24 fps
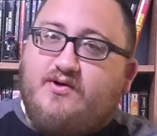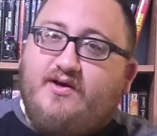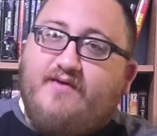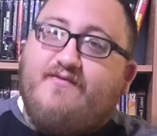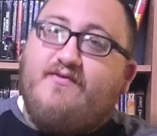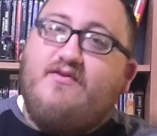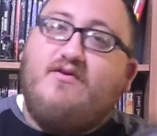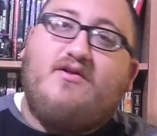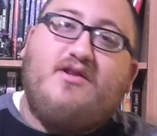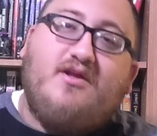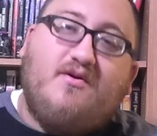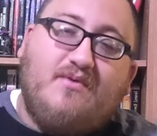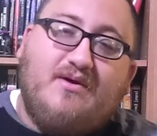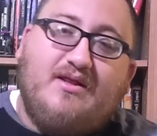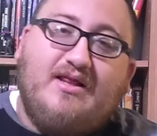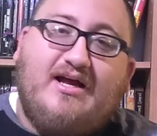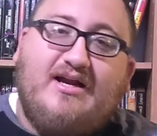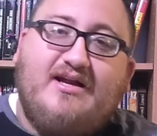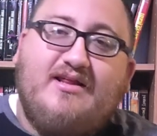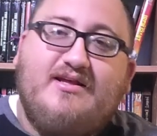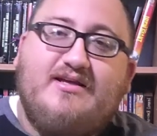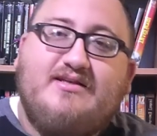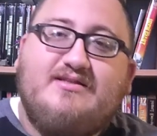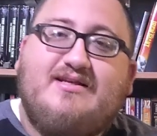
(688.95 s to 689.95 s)
even though there were a
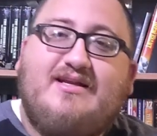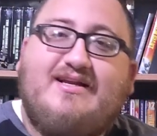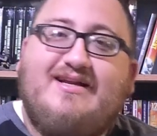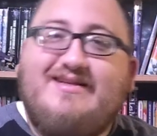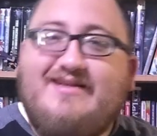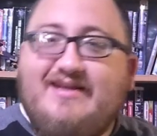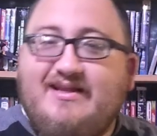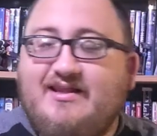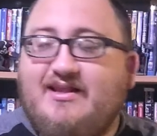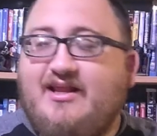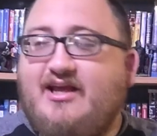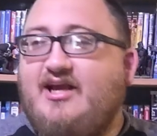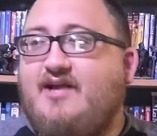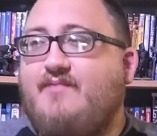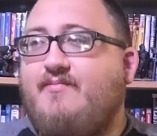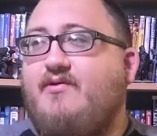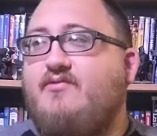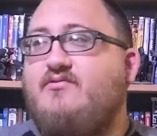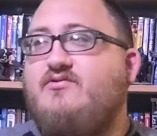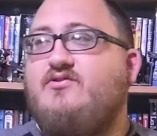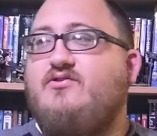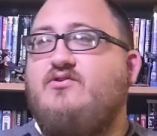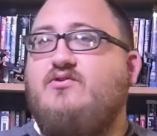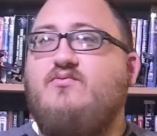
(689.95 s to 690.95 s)
lot of things that I didn't like
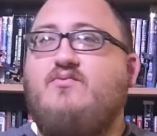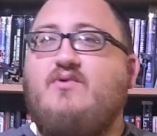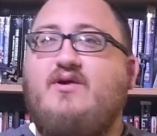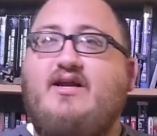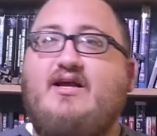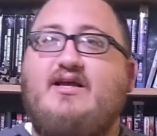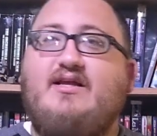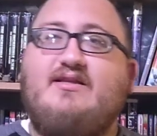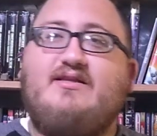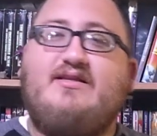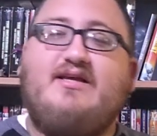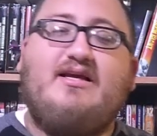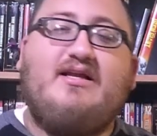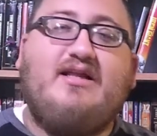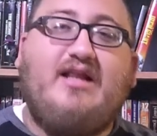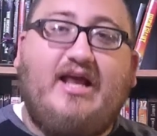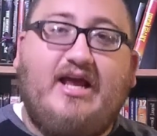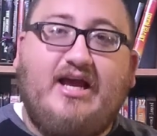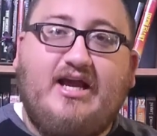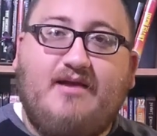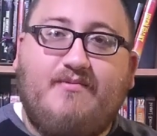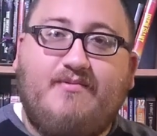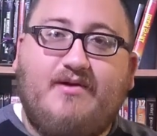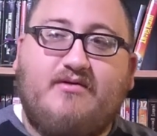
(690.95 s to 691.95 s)
about 2, what I did
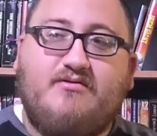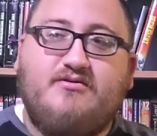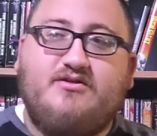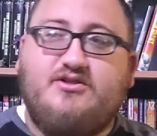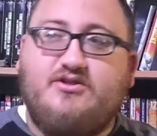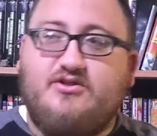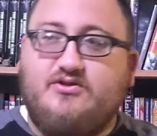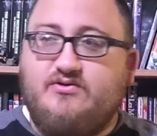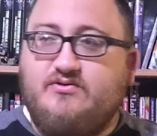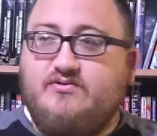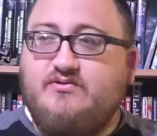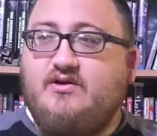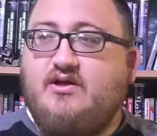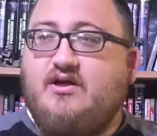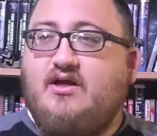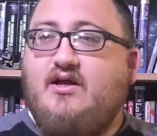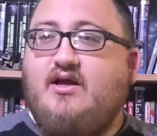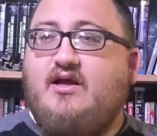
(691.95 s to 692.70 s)
like about 2